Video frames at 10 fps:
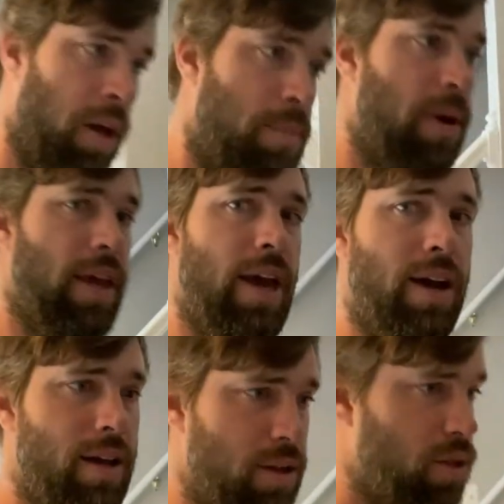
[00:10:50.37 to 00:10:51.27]
But yeah,
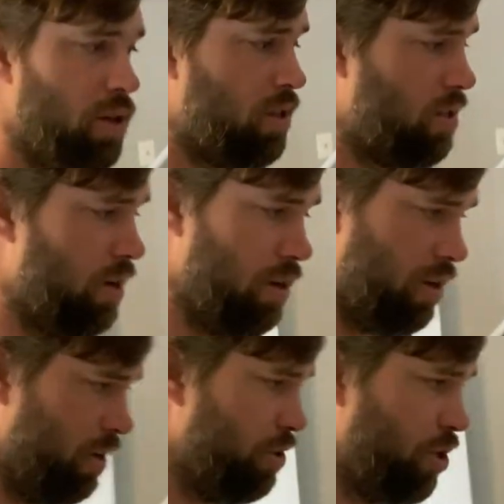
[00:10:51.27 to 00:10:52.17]
just
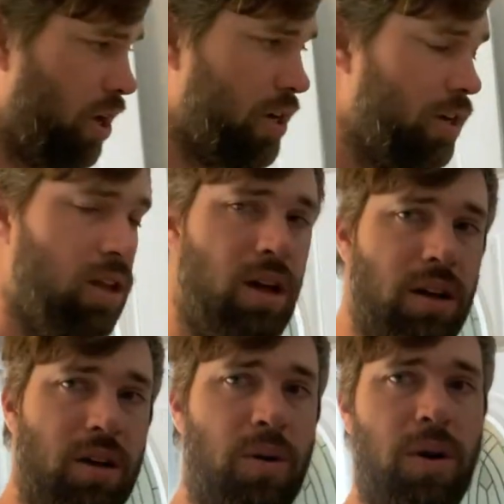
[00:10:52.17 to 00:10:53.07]
trucking
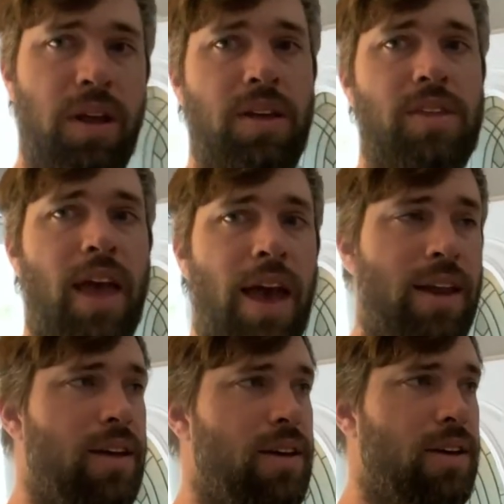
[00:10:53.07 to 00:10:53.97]
along. Courtney is
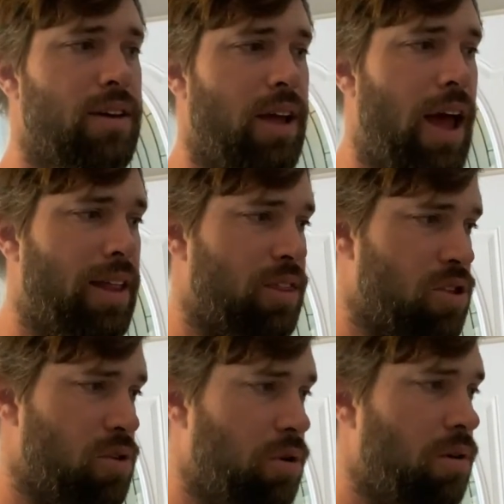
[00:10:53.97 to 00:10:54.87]
at at the
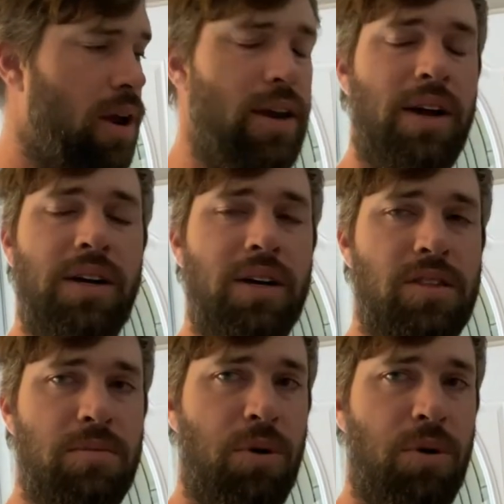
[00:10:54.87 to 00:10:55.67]
store right now getting some